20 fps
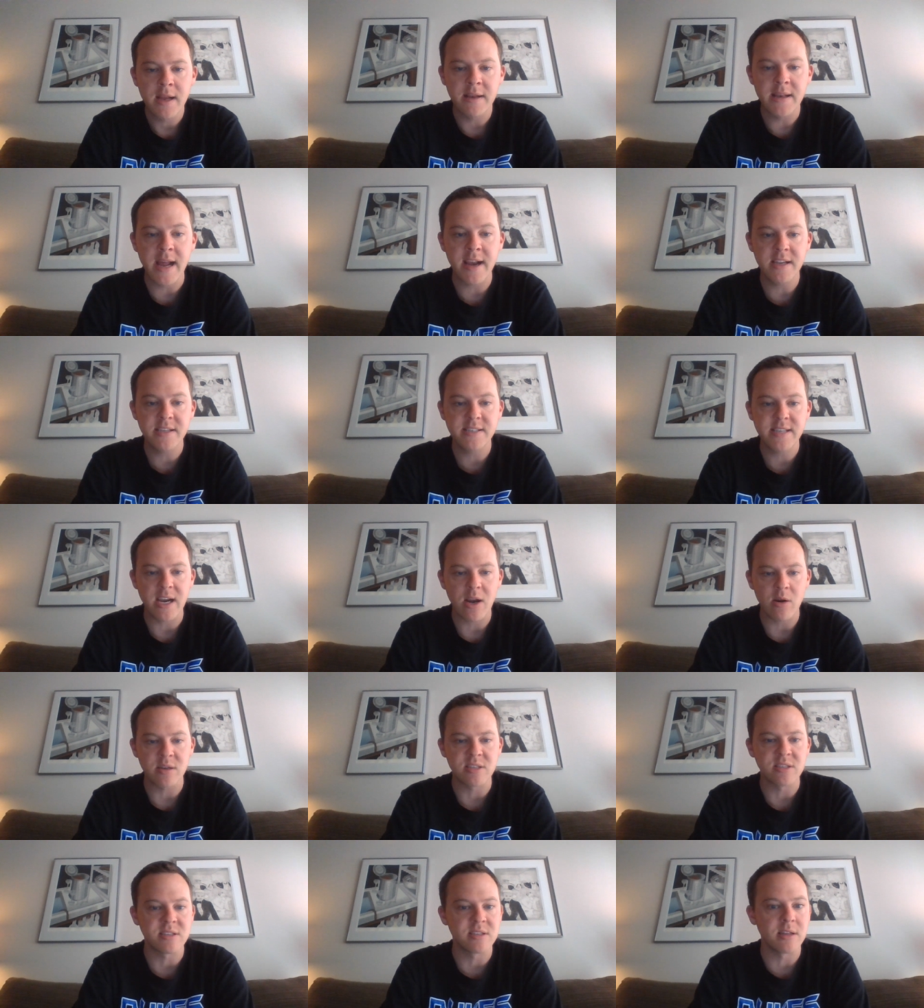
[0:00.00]
Nenny's
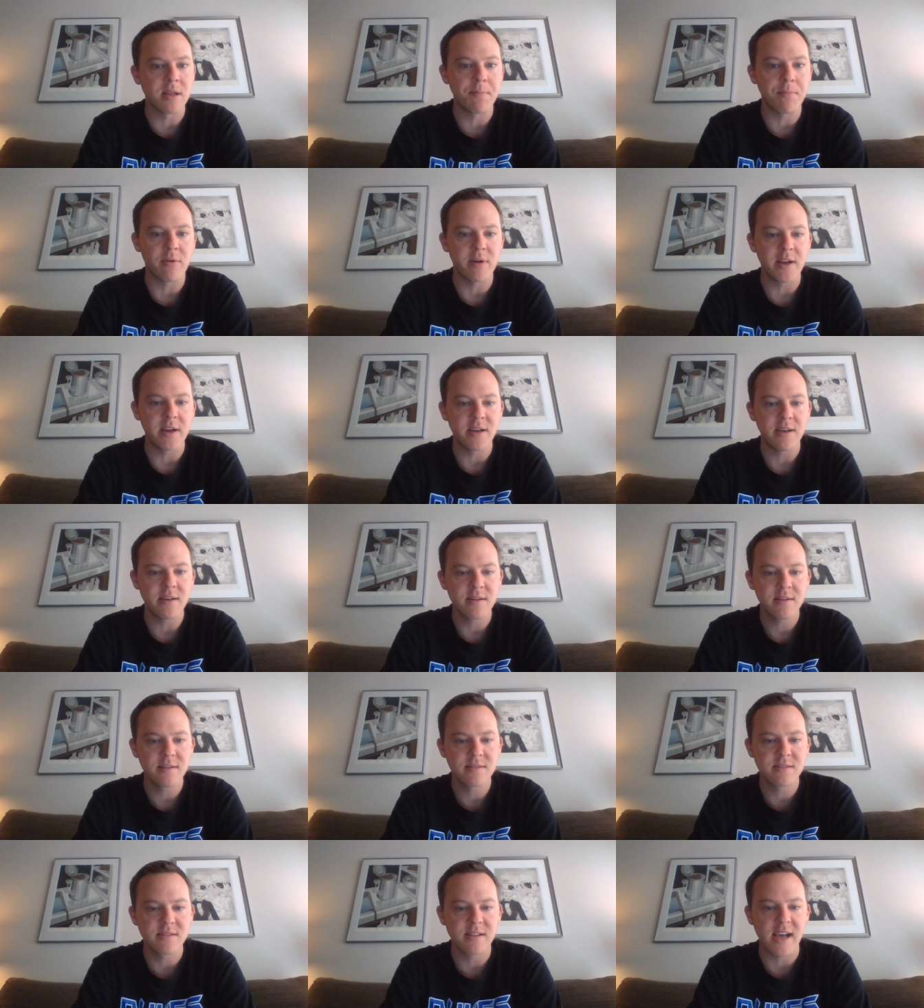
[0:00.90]
hair is slippery,
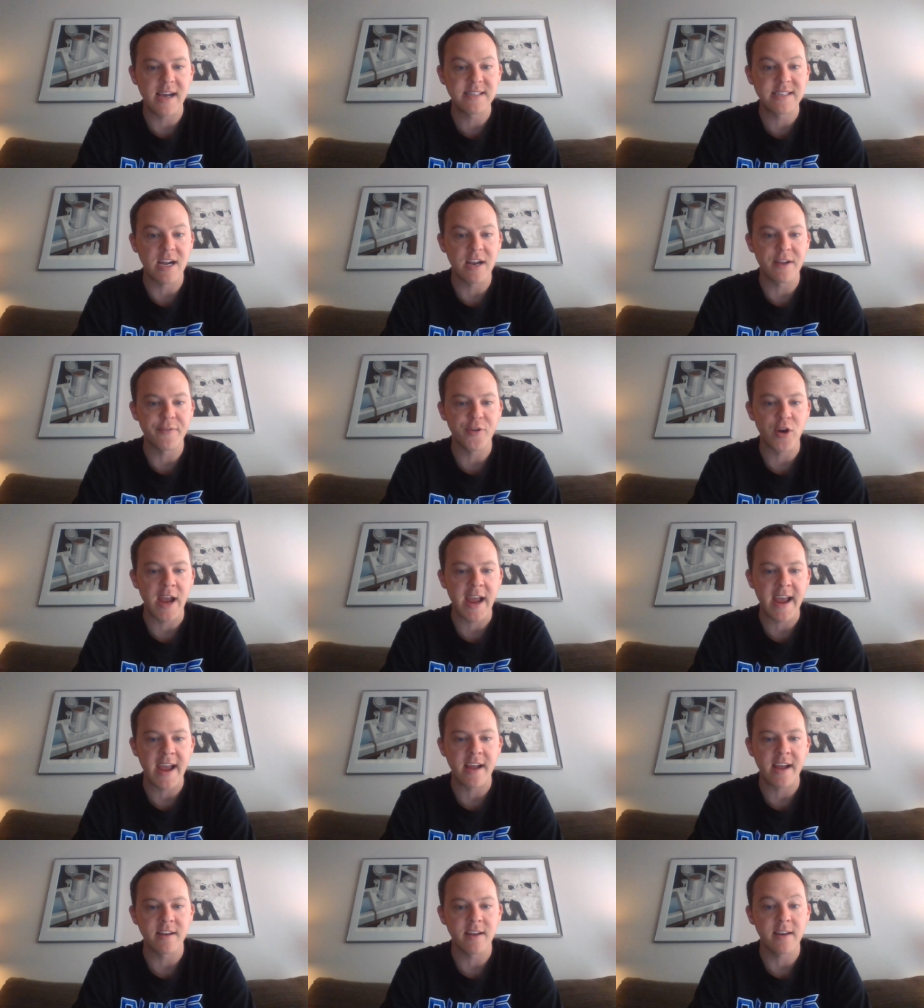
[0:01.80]
slides out of your
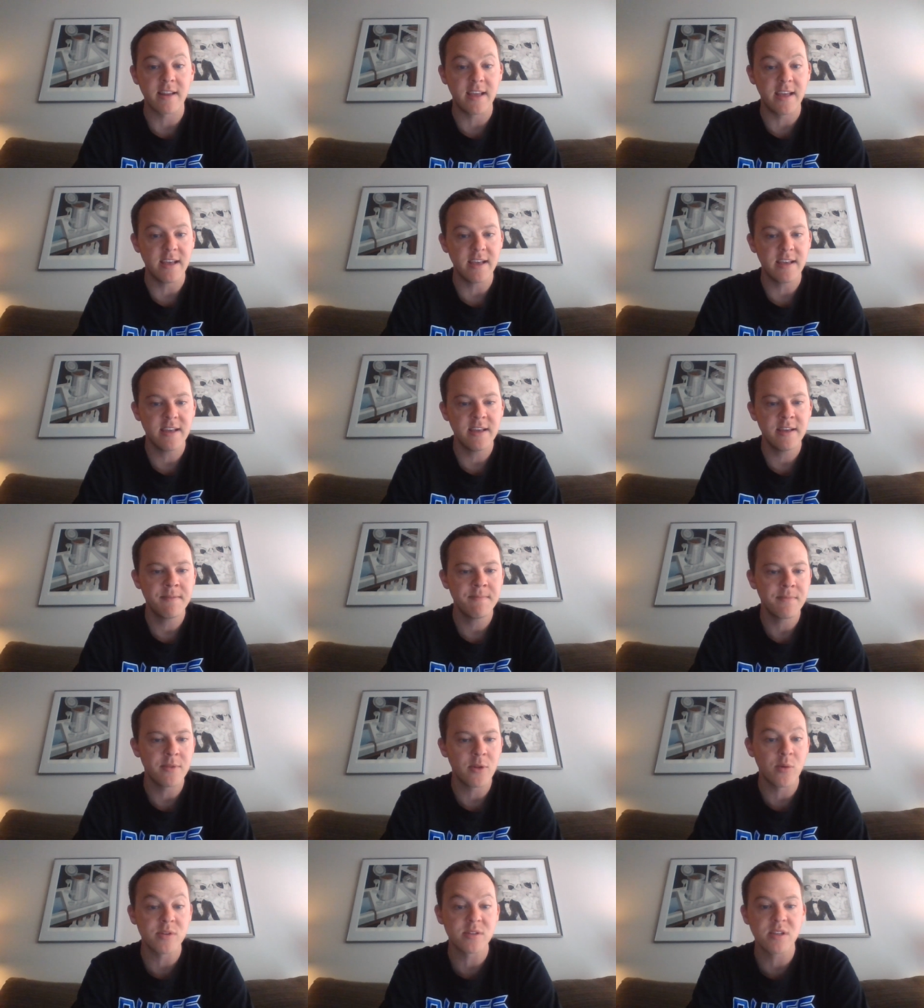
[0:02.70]
hand. And Kiki,
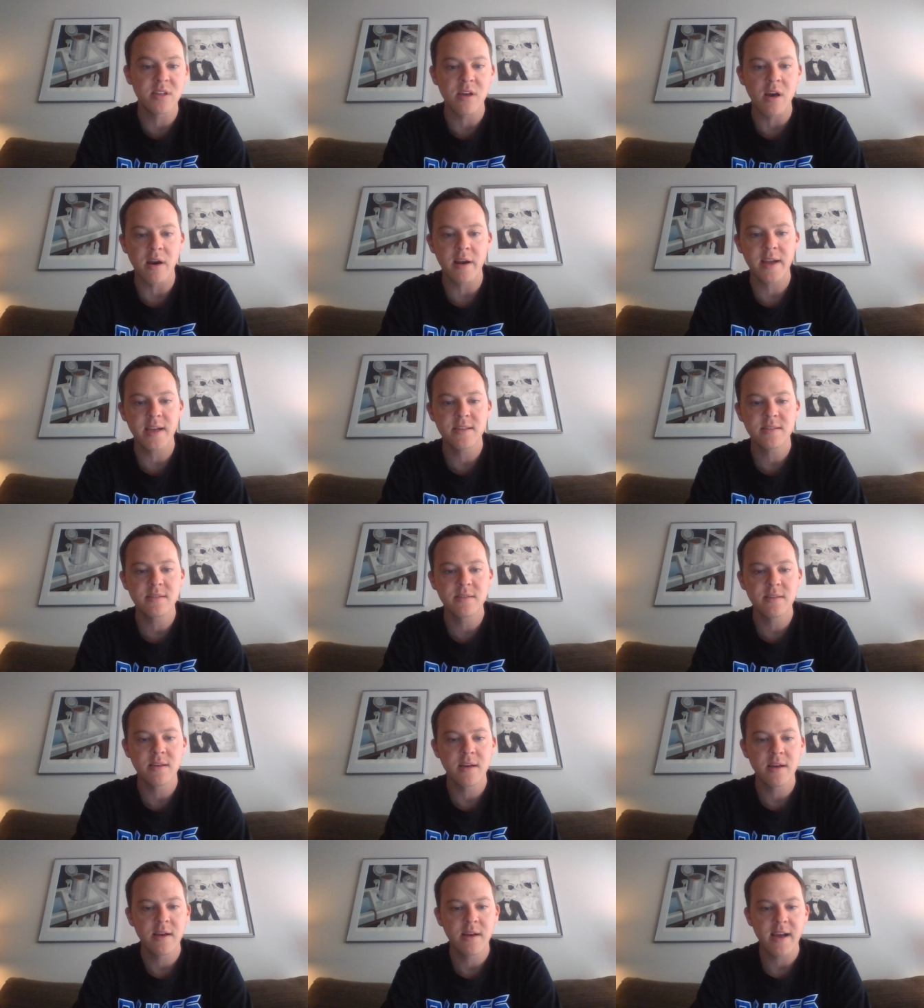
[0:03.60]
who is the
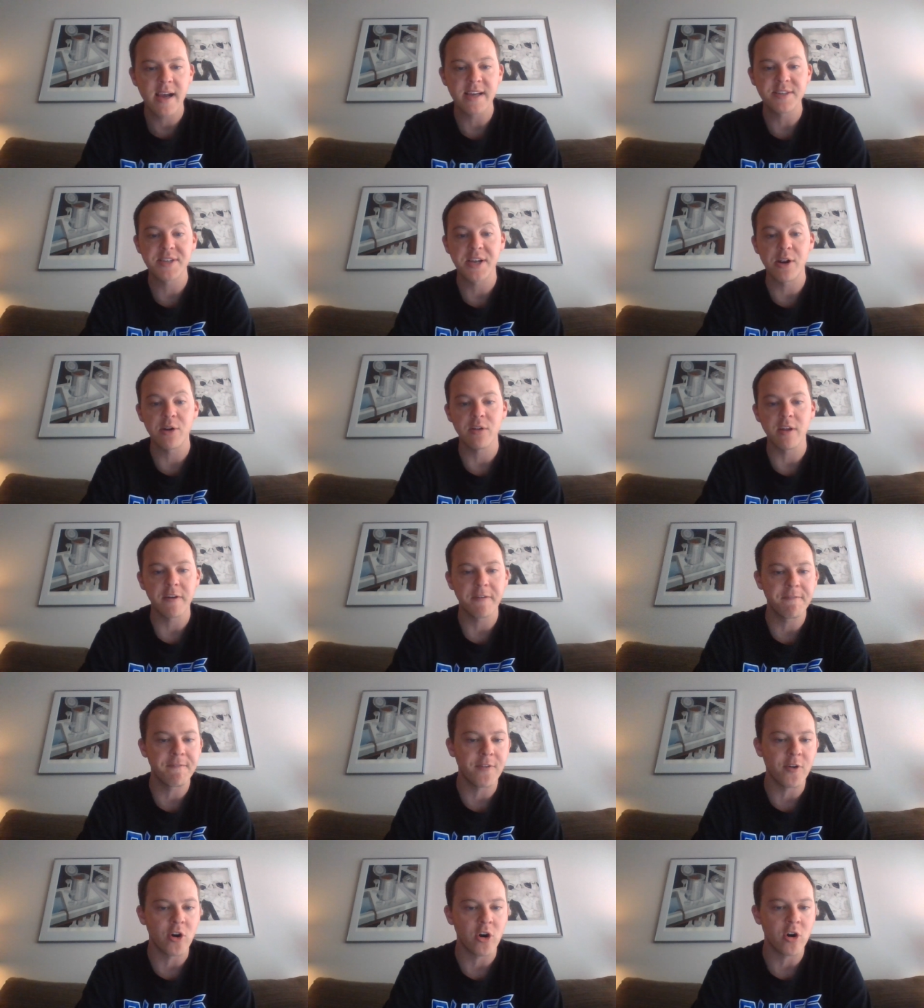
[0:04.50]
youngest, his hair like
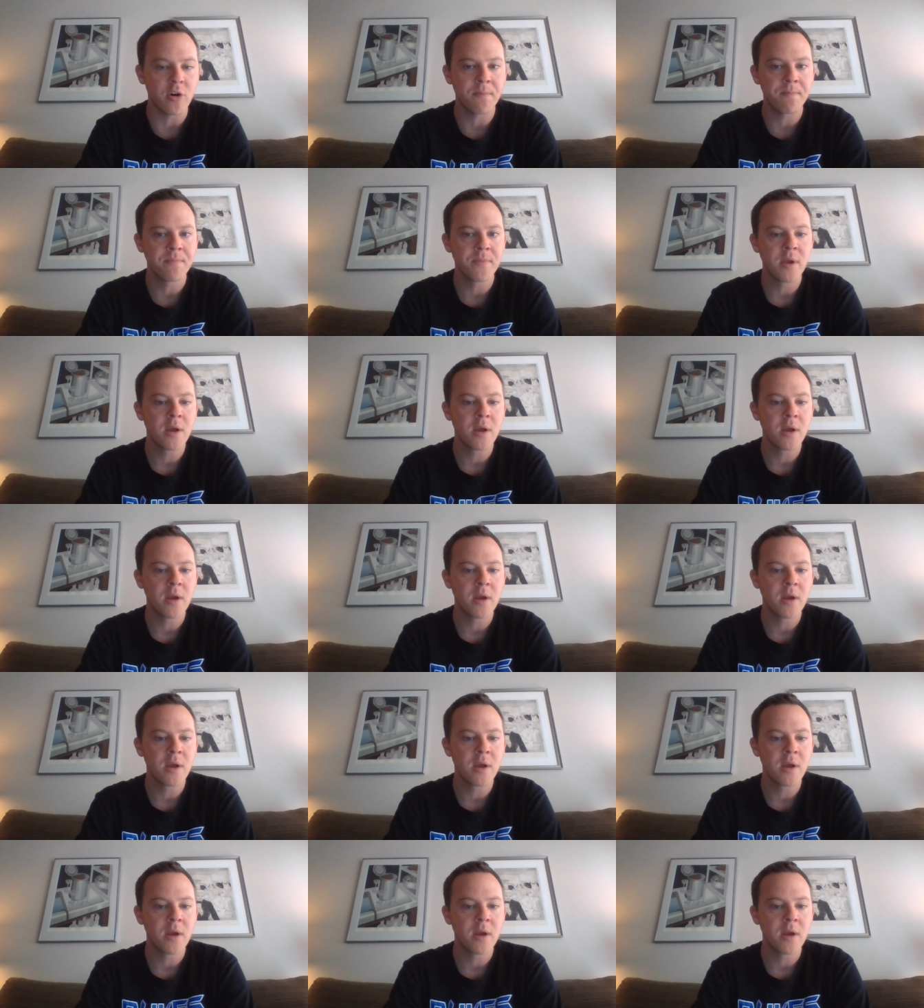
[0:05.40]
fur.